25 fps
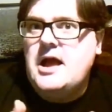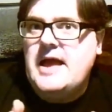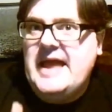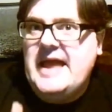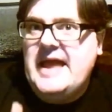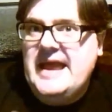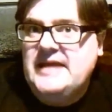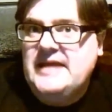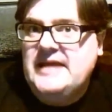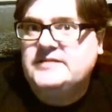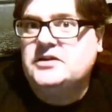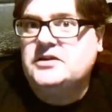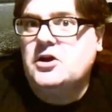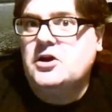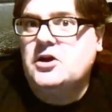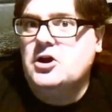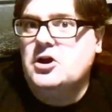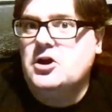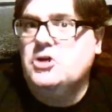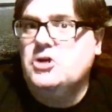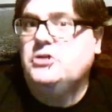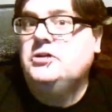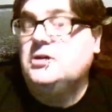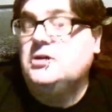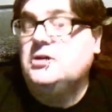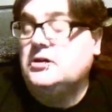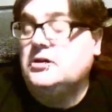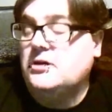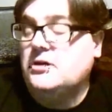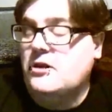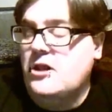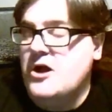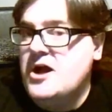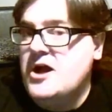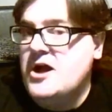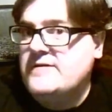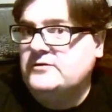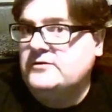Xcode
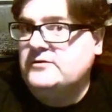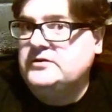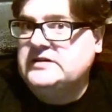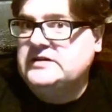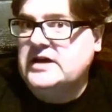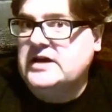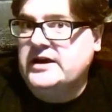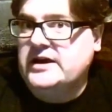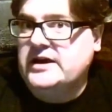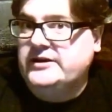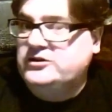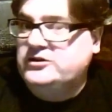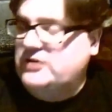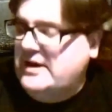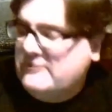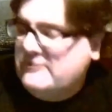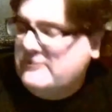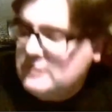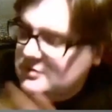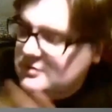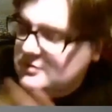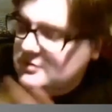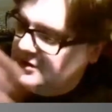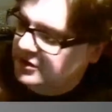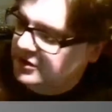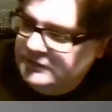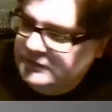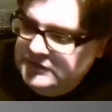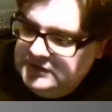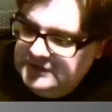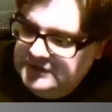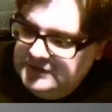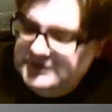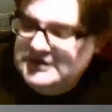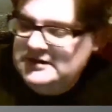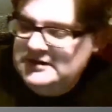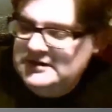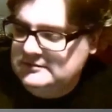live on stage. Everyone else was
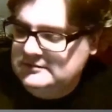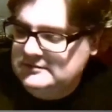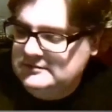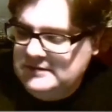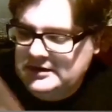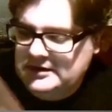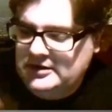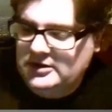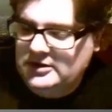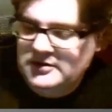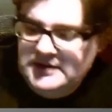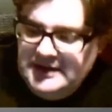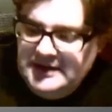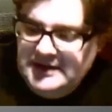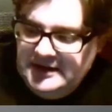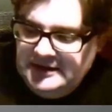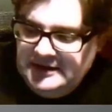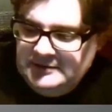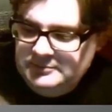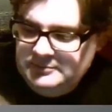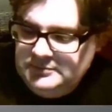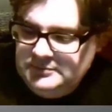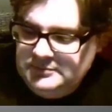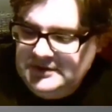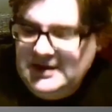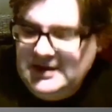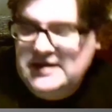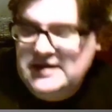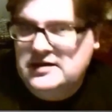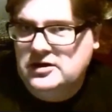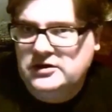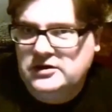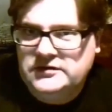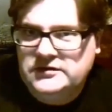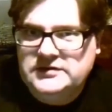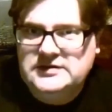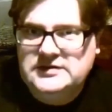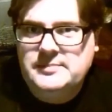using, their
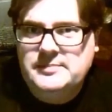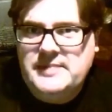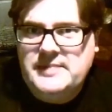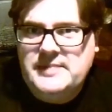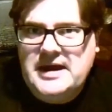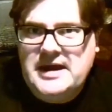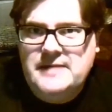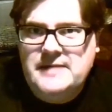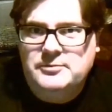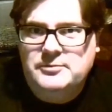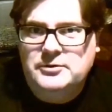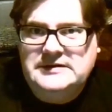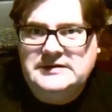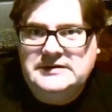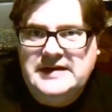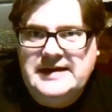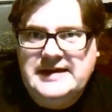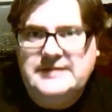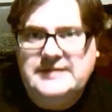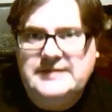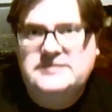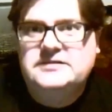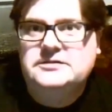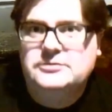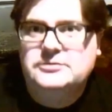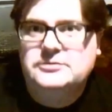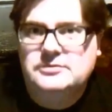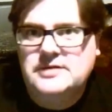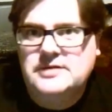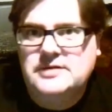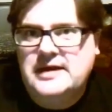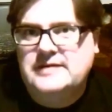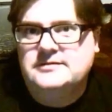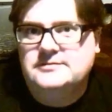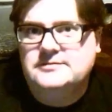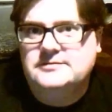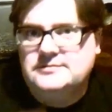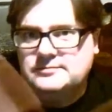keynotes and their PowerPoint decks and all
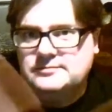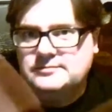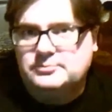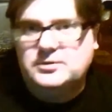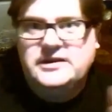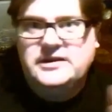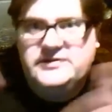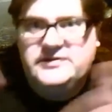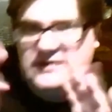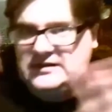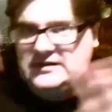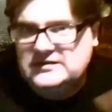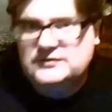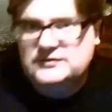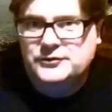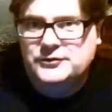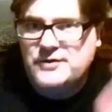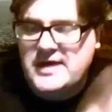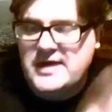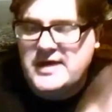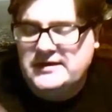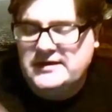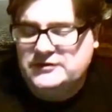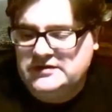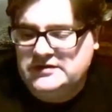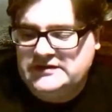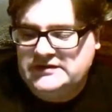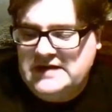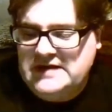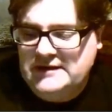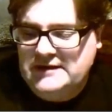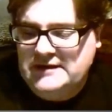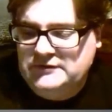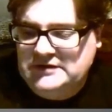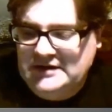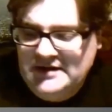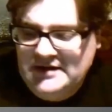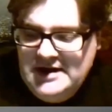that, prezzies and all that sort of stuff
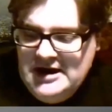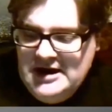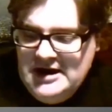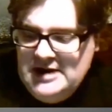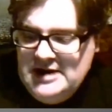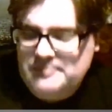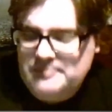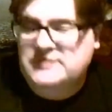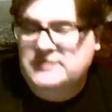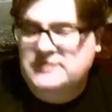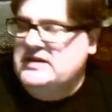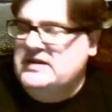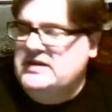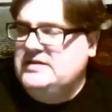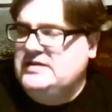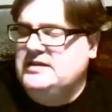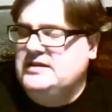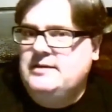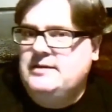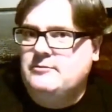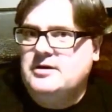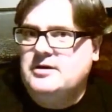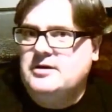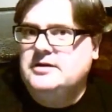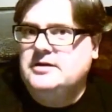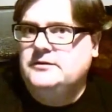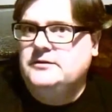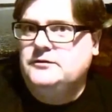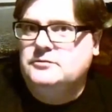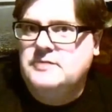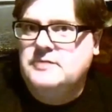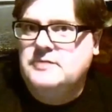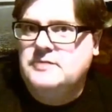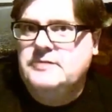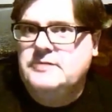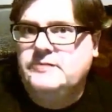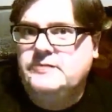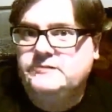to present their wonderful
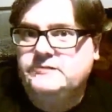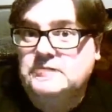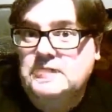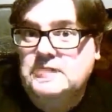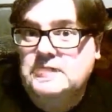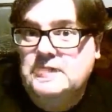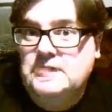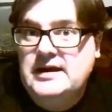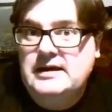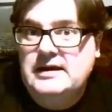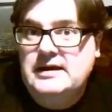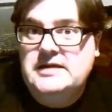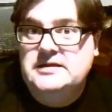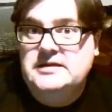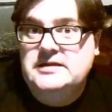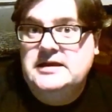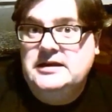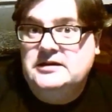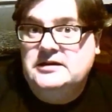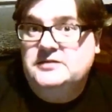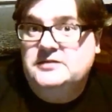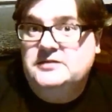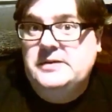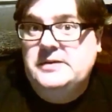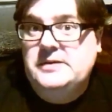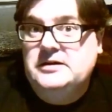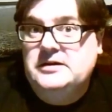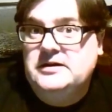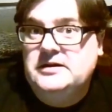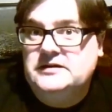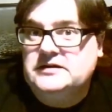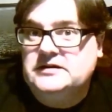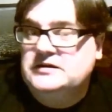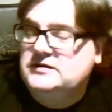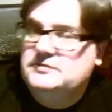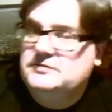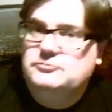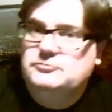wares and their experiences.